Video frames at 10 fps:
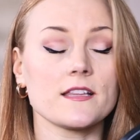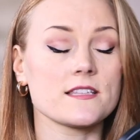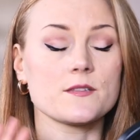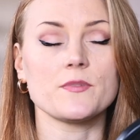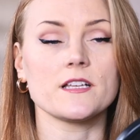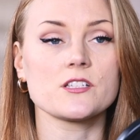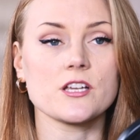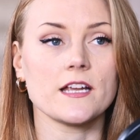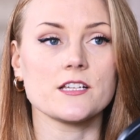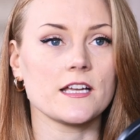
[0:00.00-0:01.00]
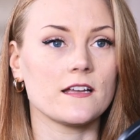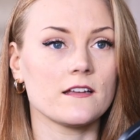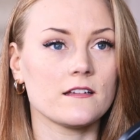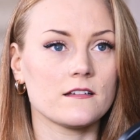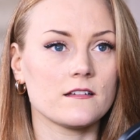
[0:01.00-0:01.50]
That's been changing
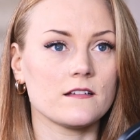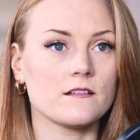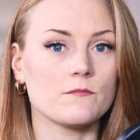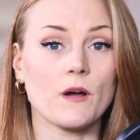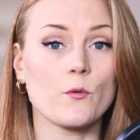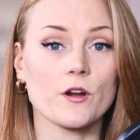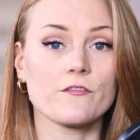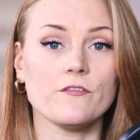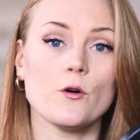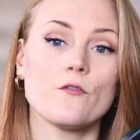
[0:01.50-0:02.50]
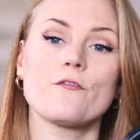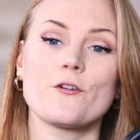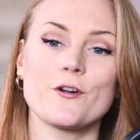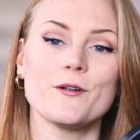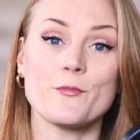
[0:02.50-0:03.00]
my workflow
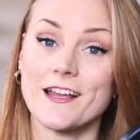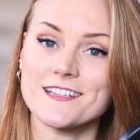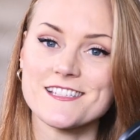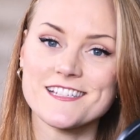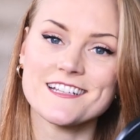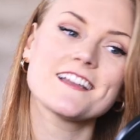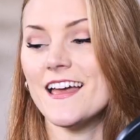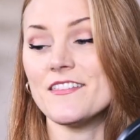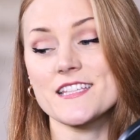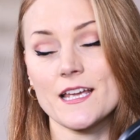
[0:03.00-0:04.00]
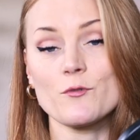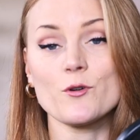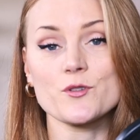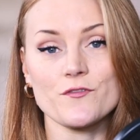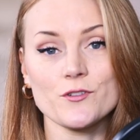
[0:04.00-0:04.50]
for practicing. And the same
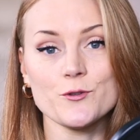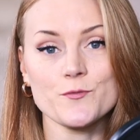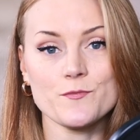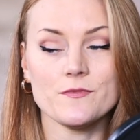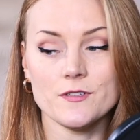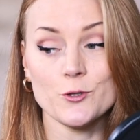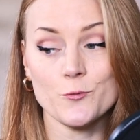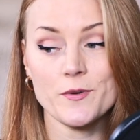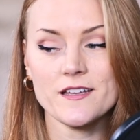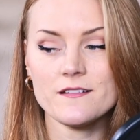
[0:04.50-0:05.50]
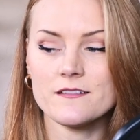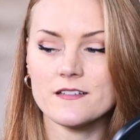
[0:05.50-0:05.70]
goes for looping.